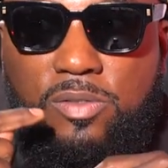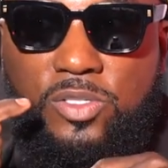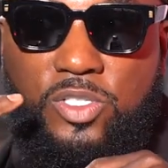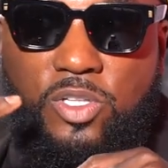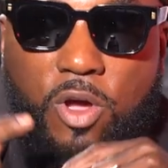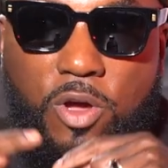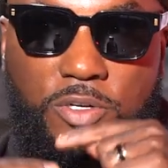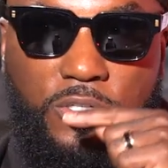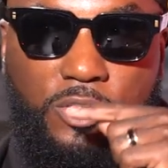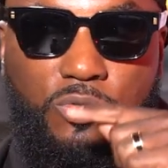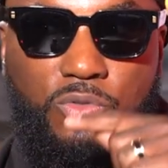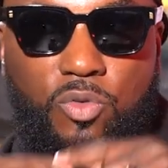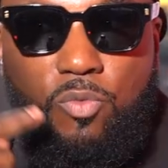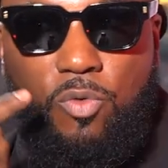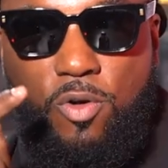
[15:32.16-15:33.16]
starting to
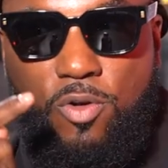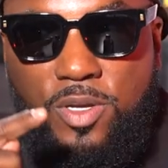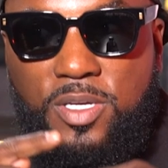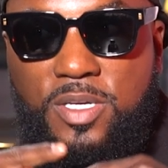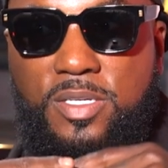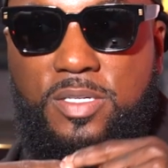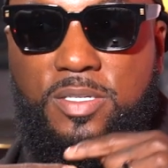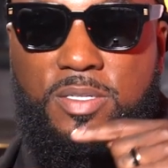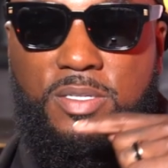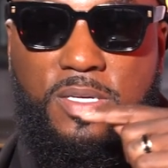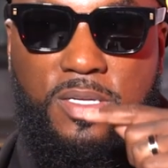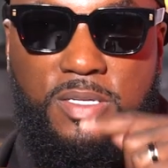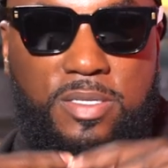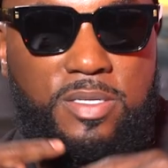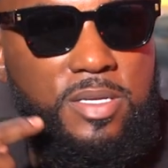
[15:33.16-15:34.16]
do the work and,
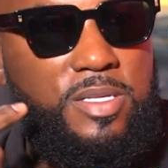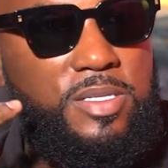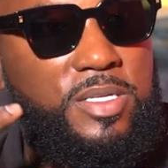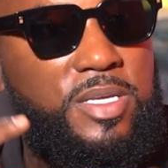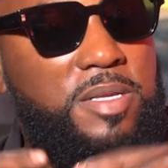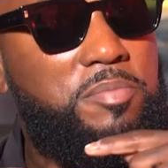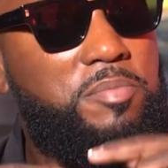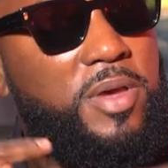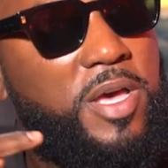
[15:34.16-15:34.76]
and and getting